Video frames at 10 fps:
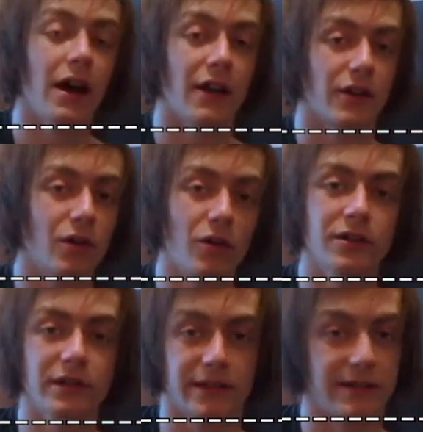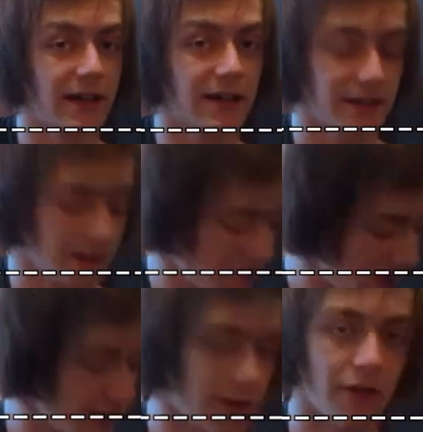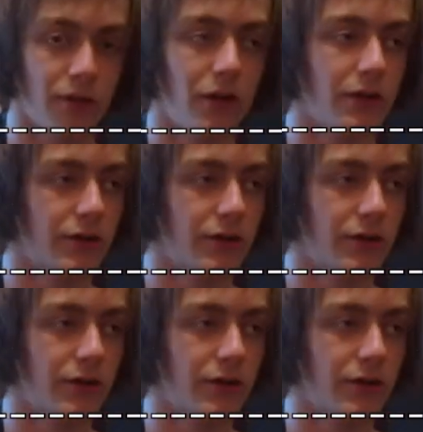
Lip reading: And the chorus is exactly the same thing. So 1,